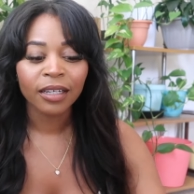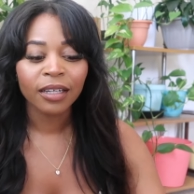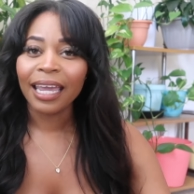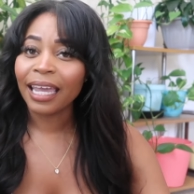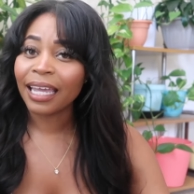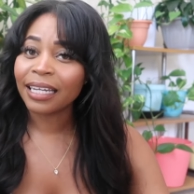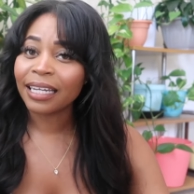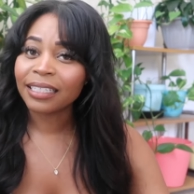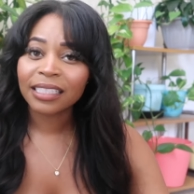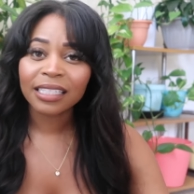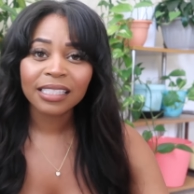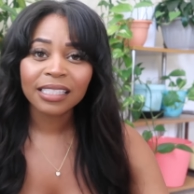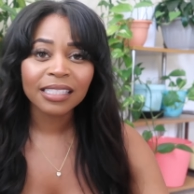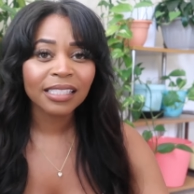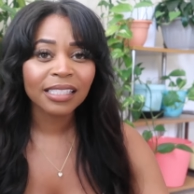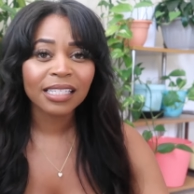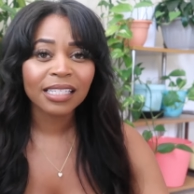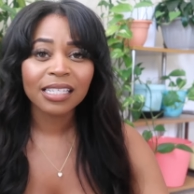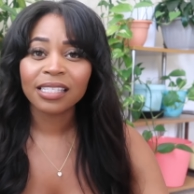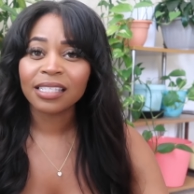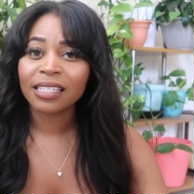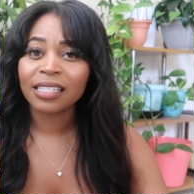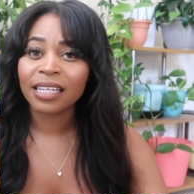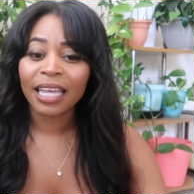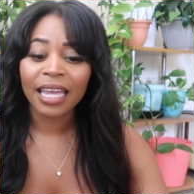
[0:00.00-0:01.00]

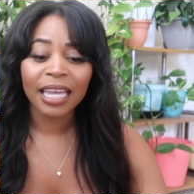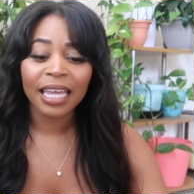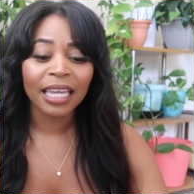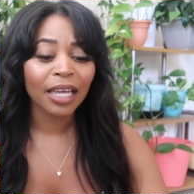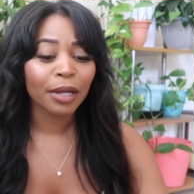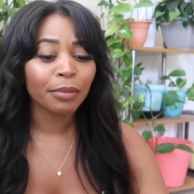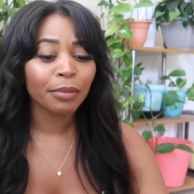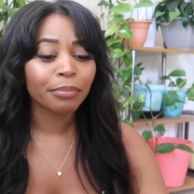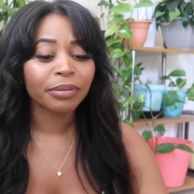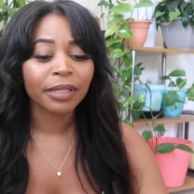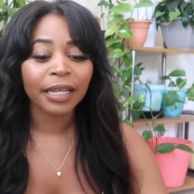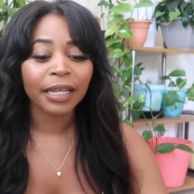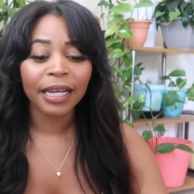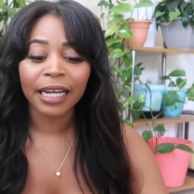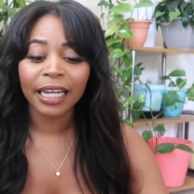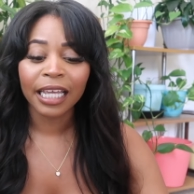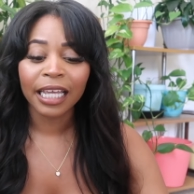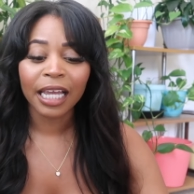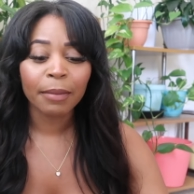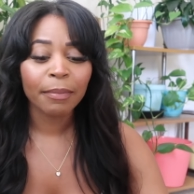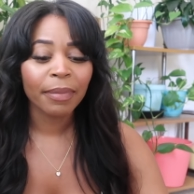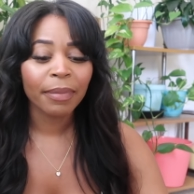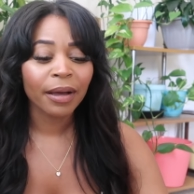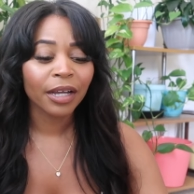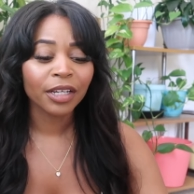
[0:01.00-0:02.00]
Inconsistent and
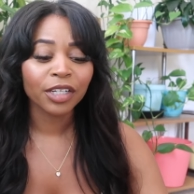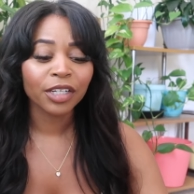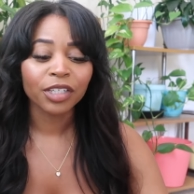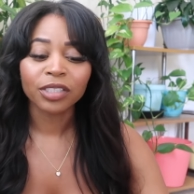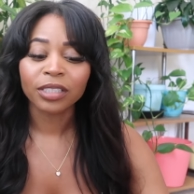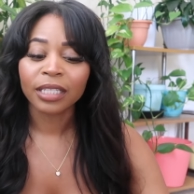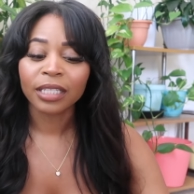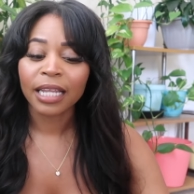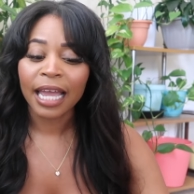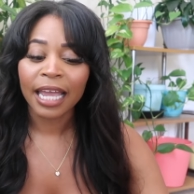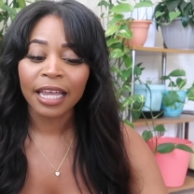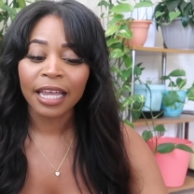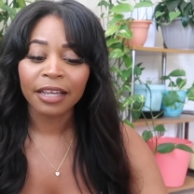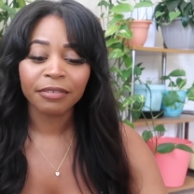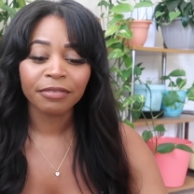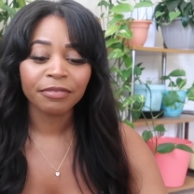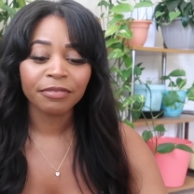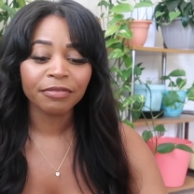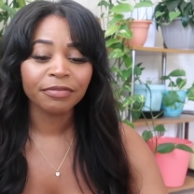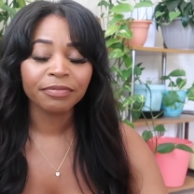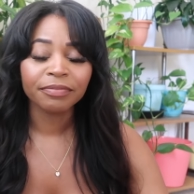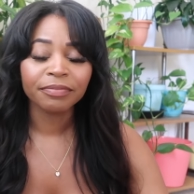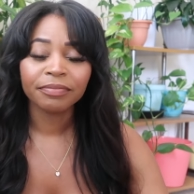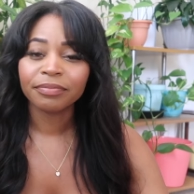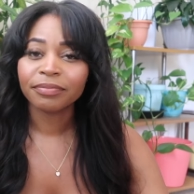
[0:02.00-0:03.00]
complaining about your life
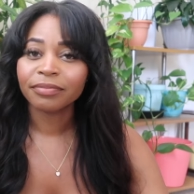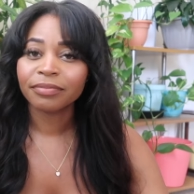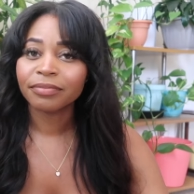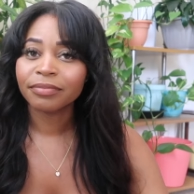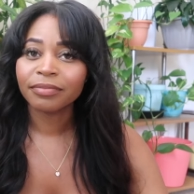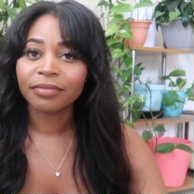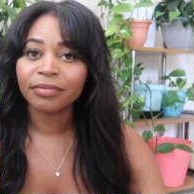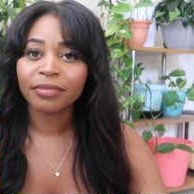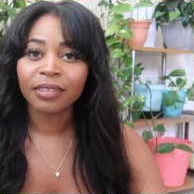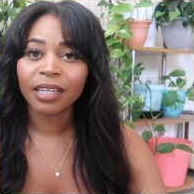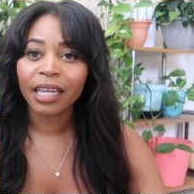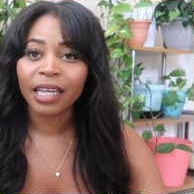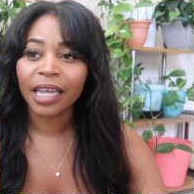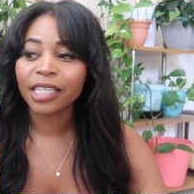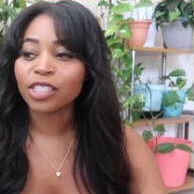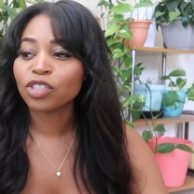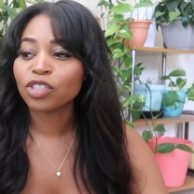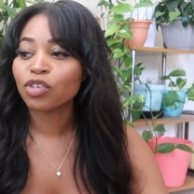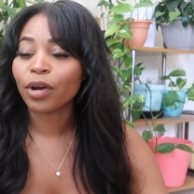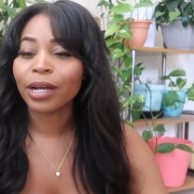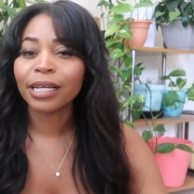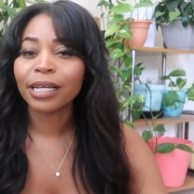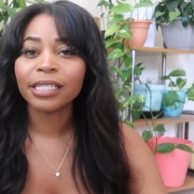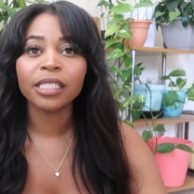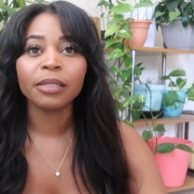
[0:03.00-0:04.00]
is
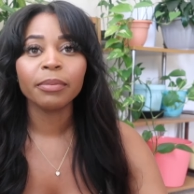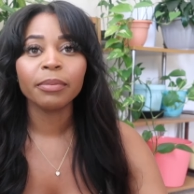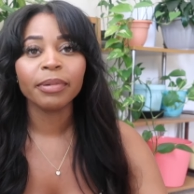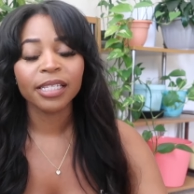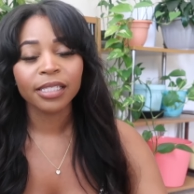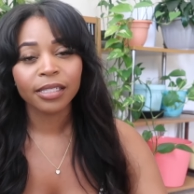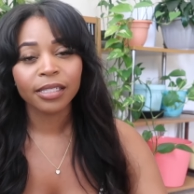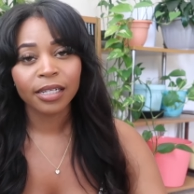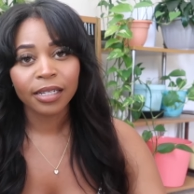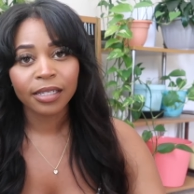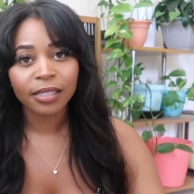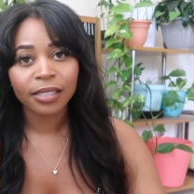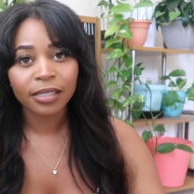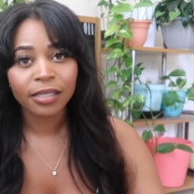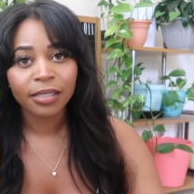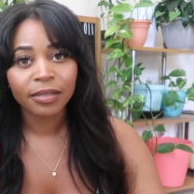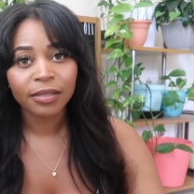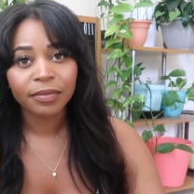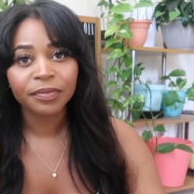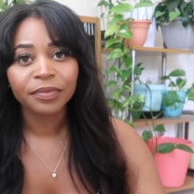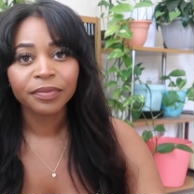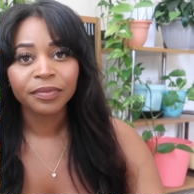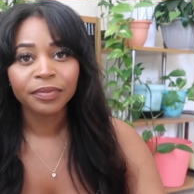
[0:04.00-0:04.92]
crazy business.